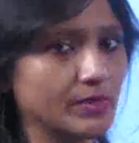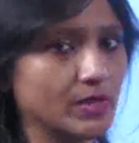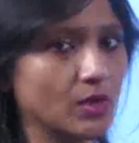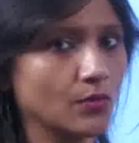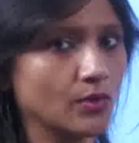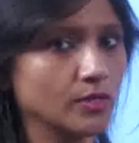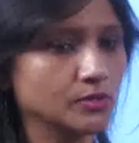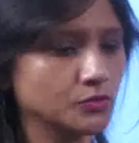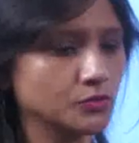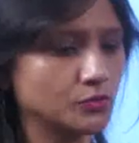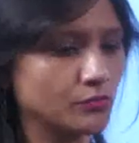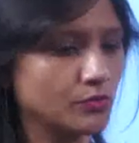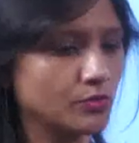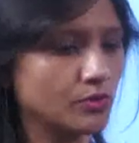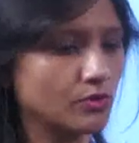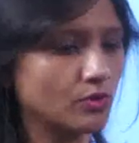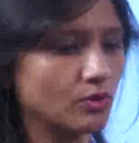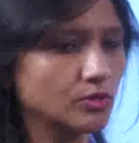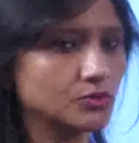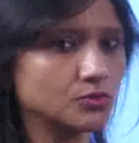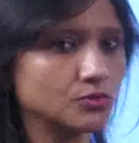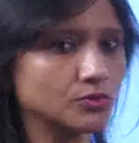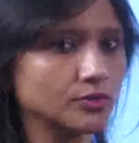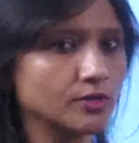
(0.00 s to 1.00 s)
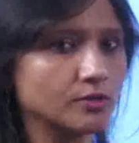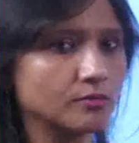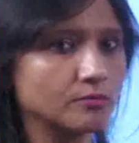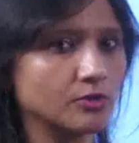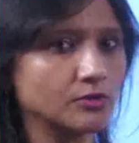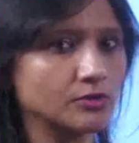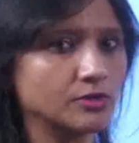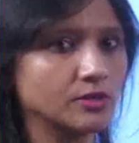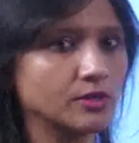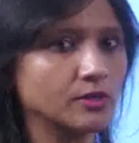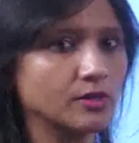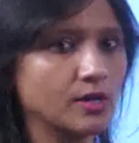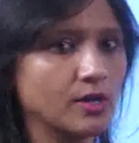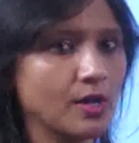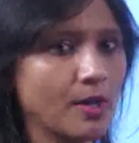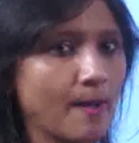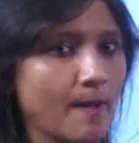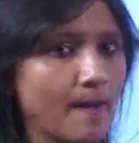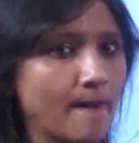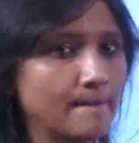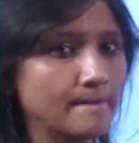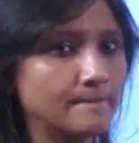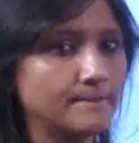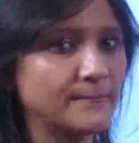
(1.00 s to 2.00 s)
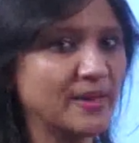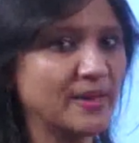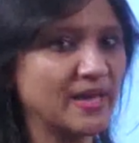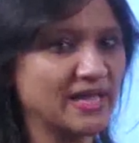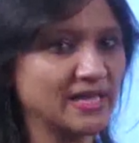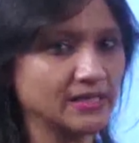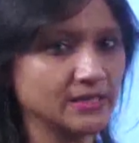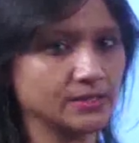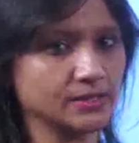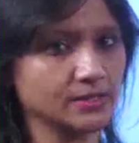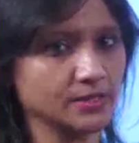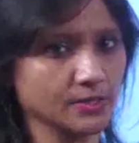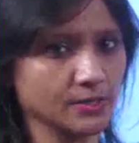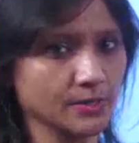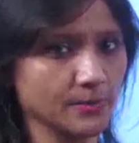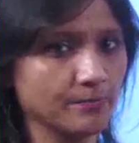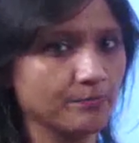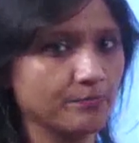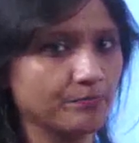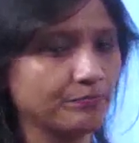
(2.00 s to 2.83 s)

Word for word: Okay, so we are all talking about the pace here.